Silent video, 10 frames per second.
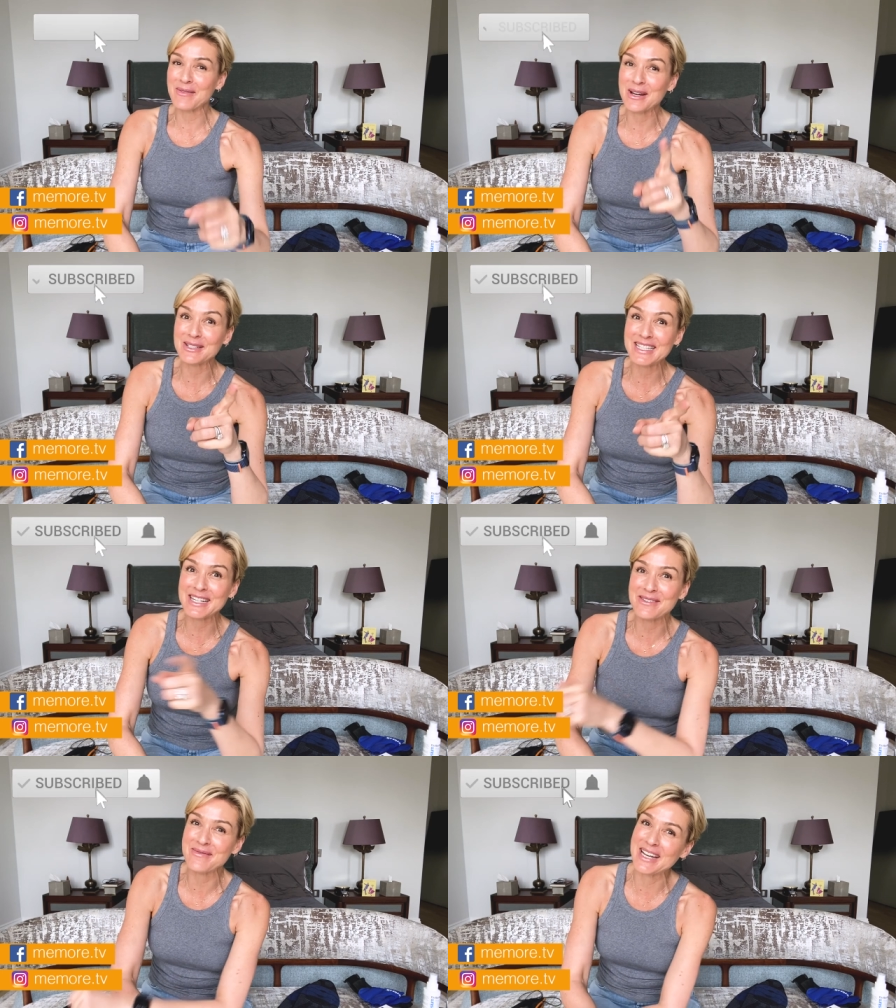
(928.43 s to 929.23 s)
and I'll see
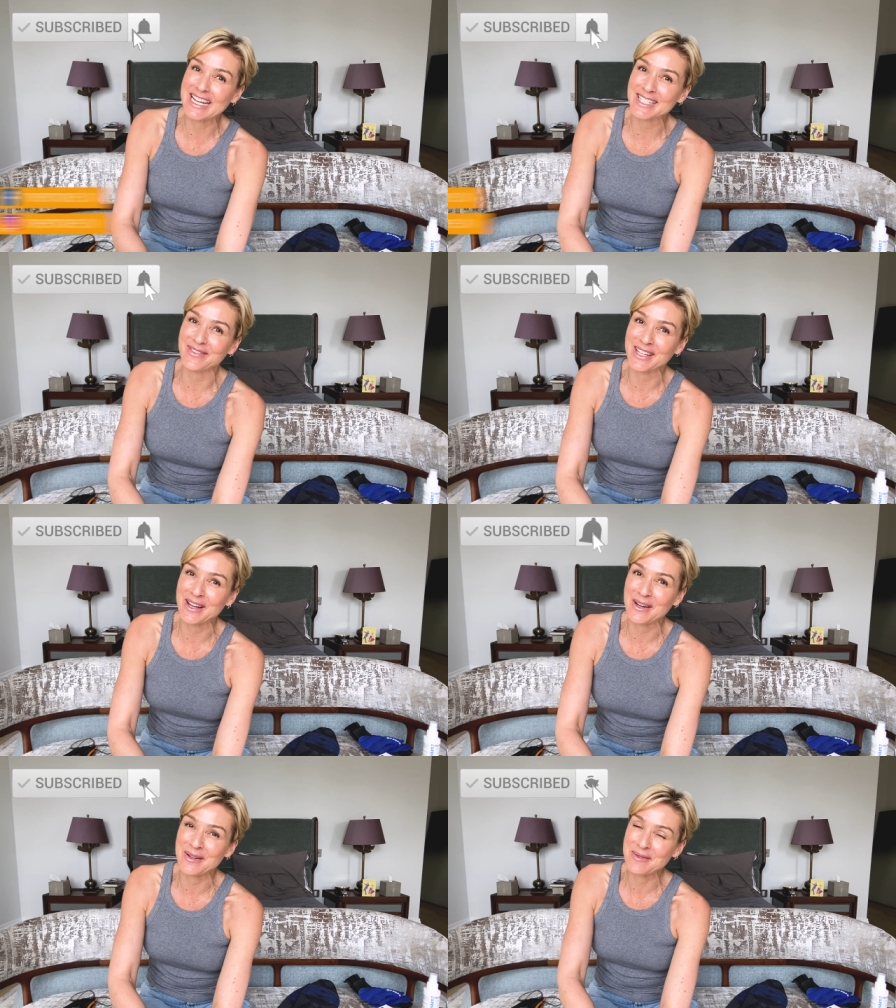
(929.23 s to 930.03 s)
you in my next video.
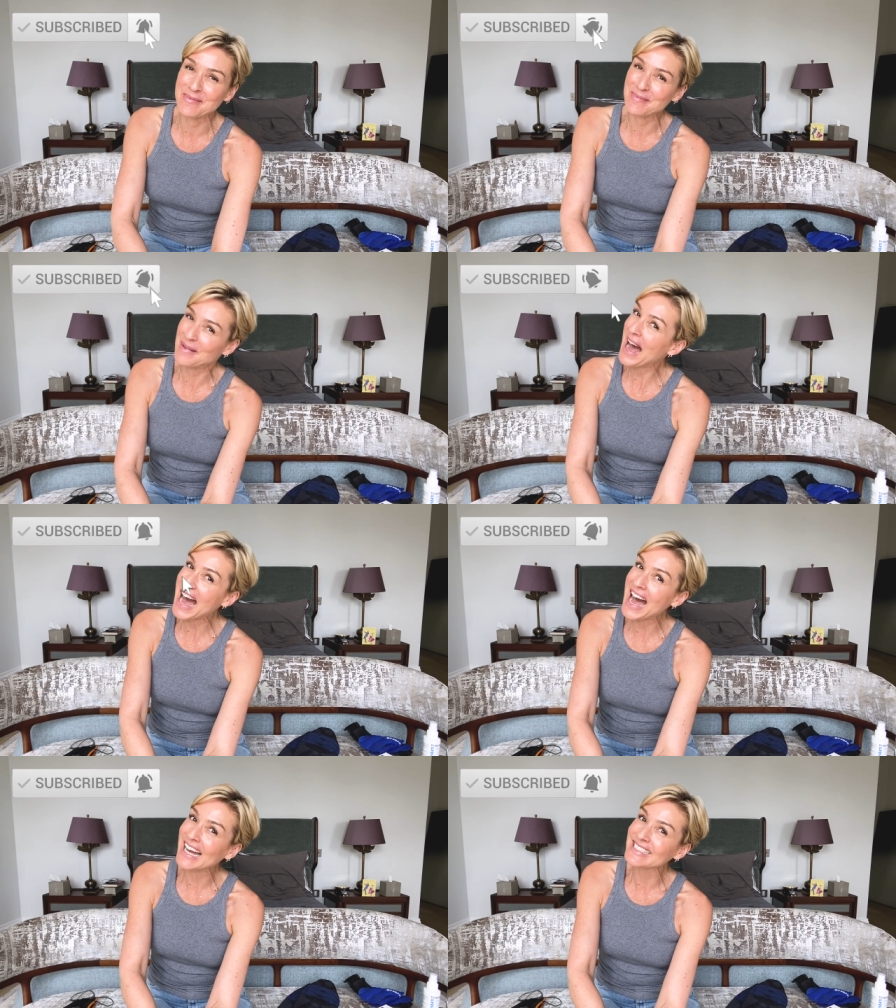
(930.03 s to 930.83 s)

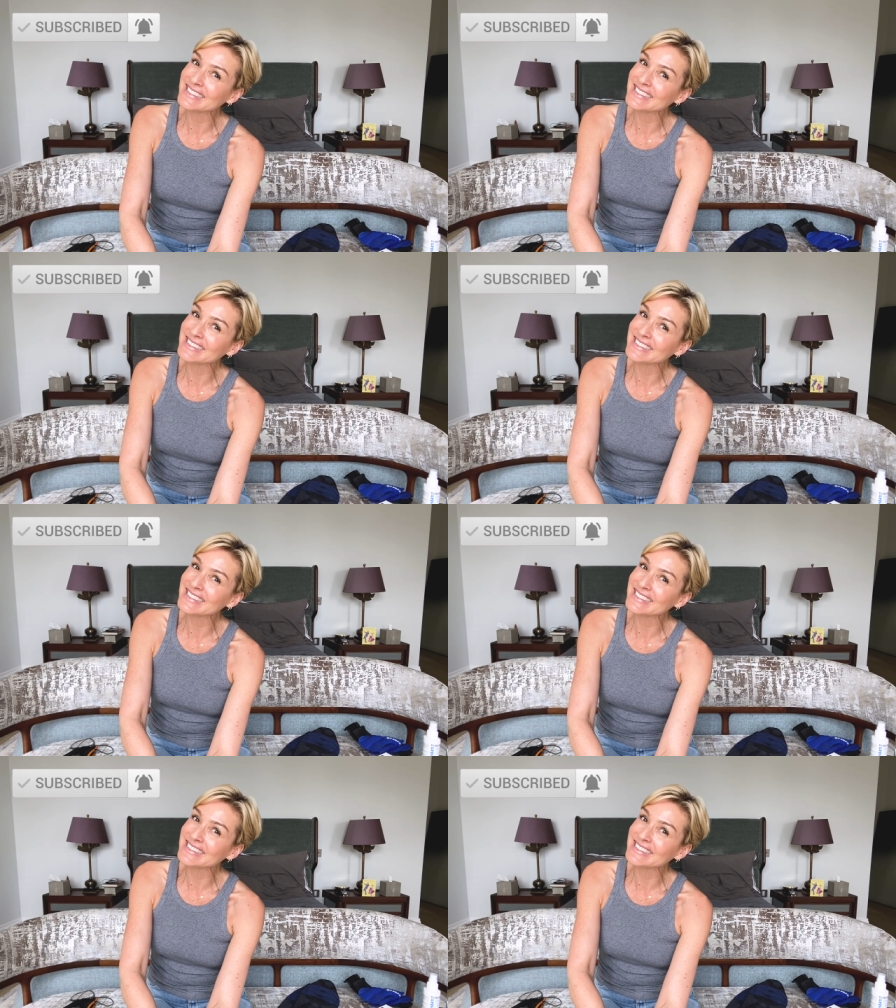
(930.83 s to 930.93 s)
Bye.